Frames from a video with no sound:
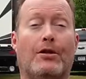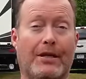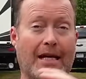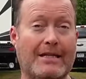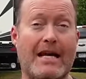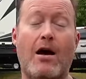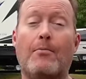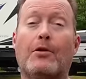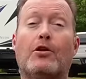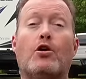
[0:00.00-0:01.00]
link down
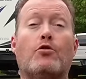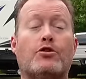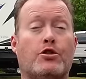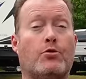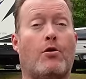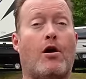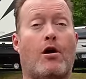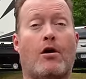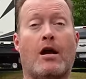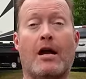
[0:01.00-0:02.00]
below to
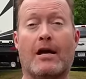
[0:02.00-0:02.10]
our